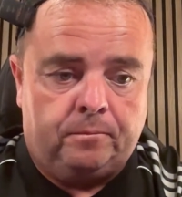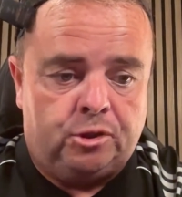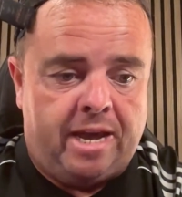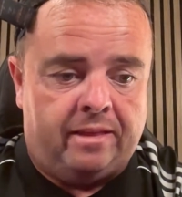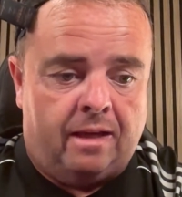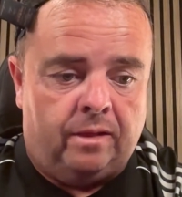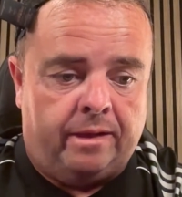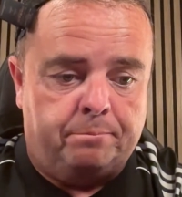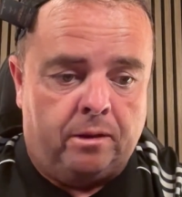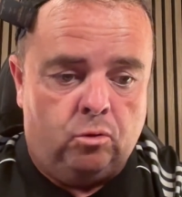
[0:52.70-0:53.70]
check that
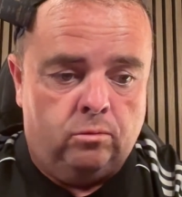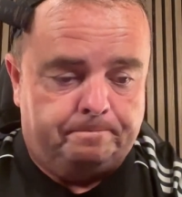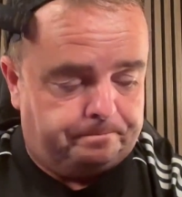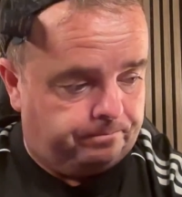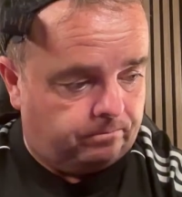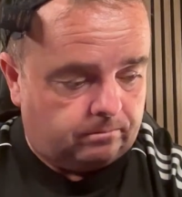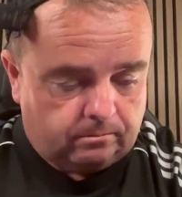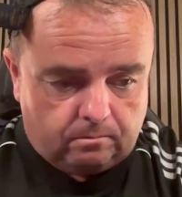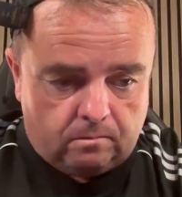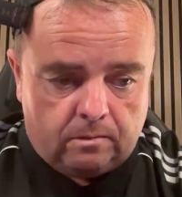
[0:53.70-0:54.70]
link below.
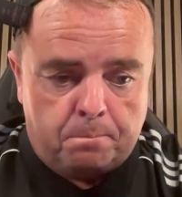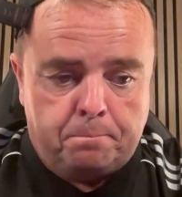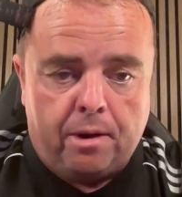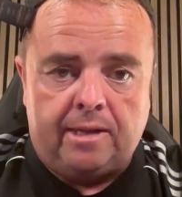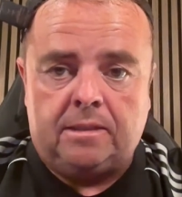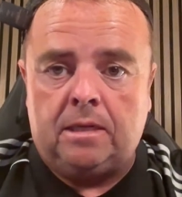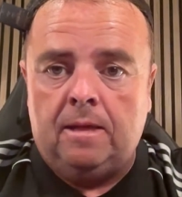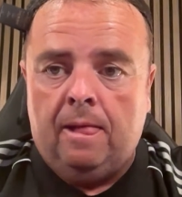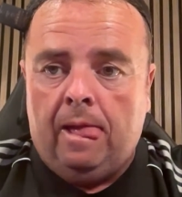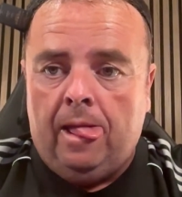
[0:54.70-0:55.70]
But
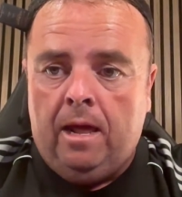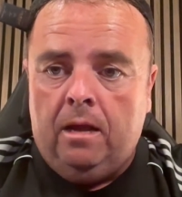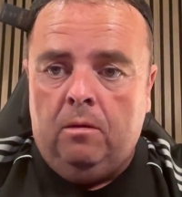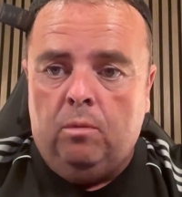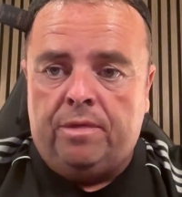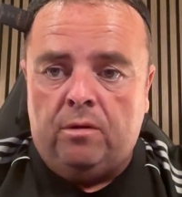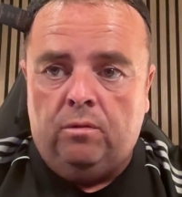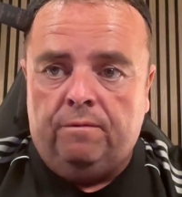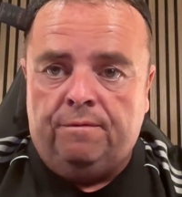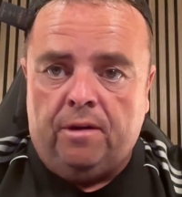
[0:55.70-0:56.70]
without
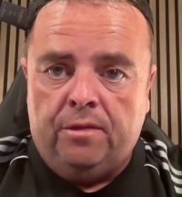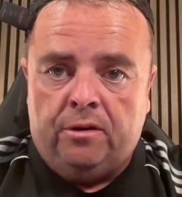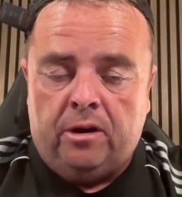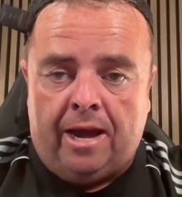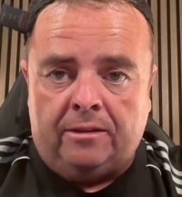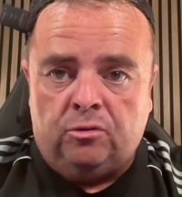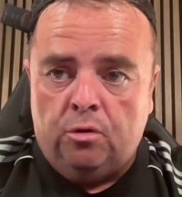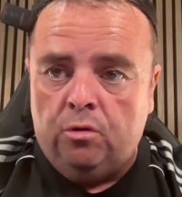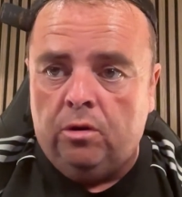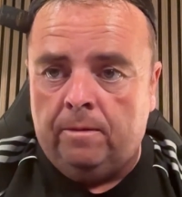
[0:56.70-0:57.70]
further
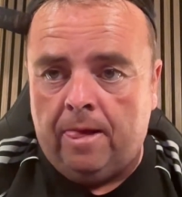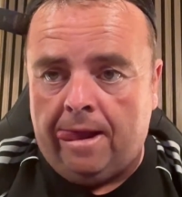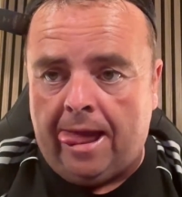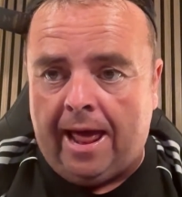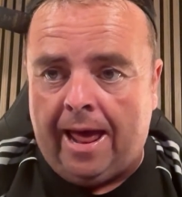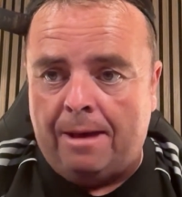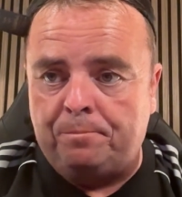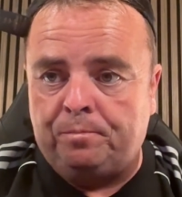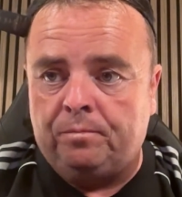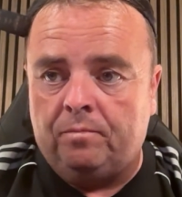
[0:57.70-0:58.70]
ado,
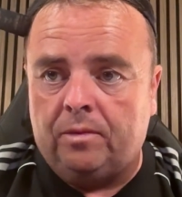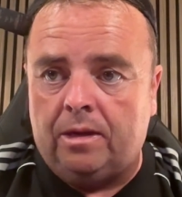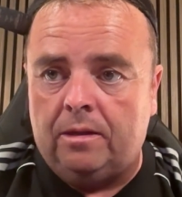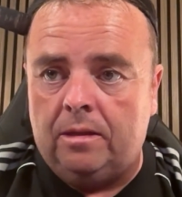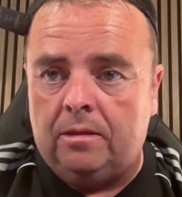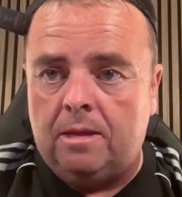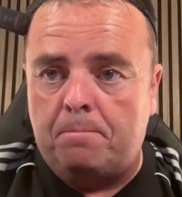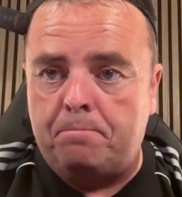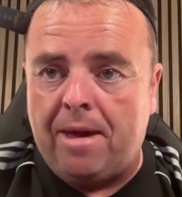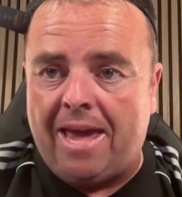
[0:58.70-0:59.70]
the
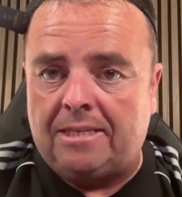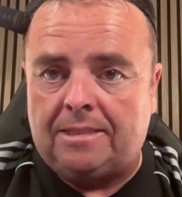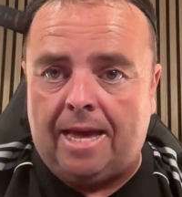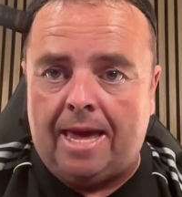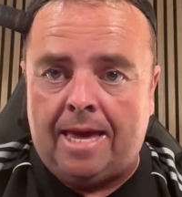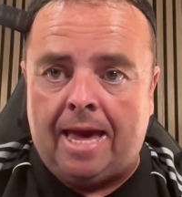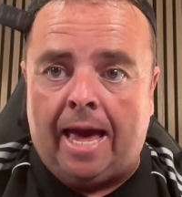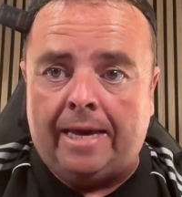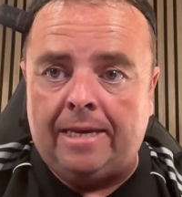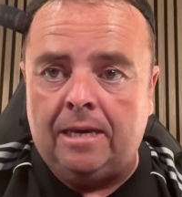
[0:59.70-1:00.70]
best
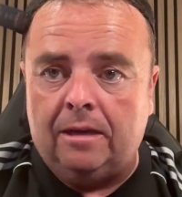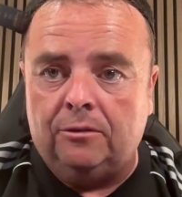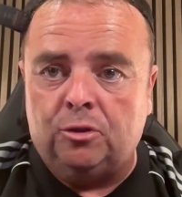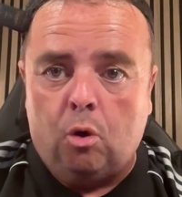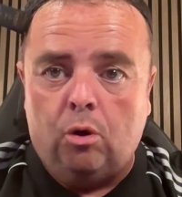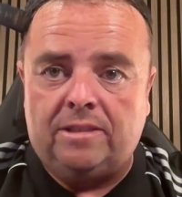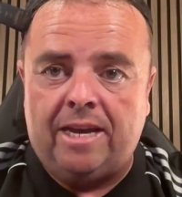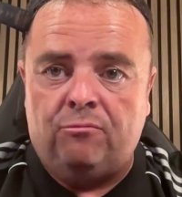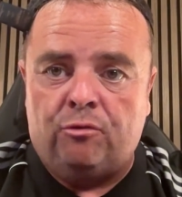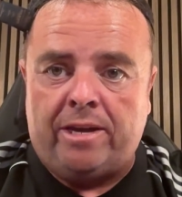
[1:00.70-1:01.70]
AI
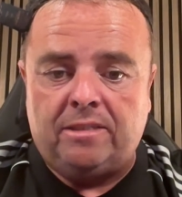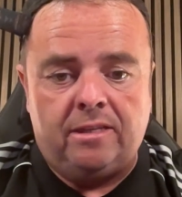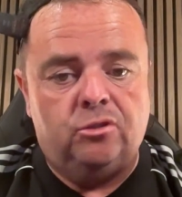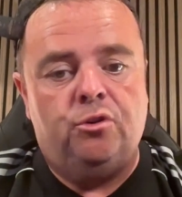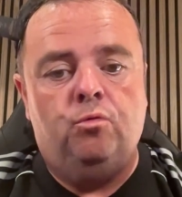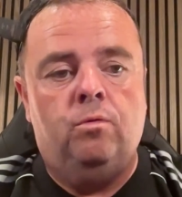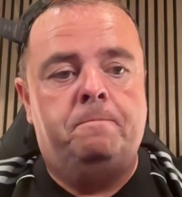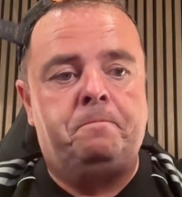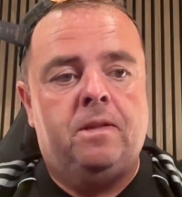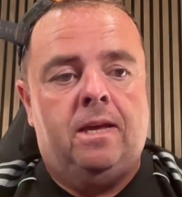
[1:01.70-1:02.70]
content writing tool.
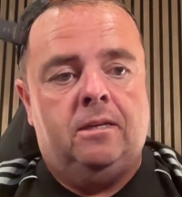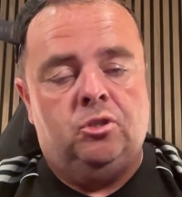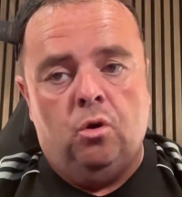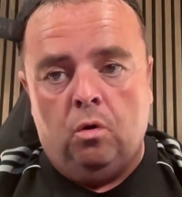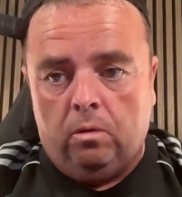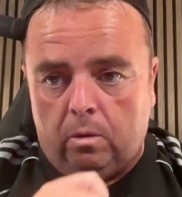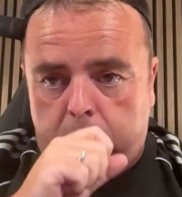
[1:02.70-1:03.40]
So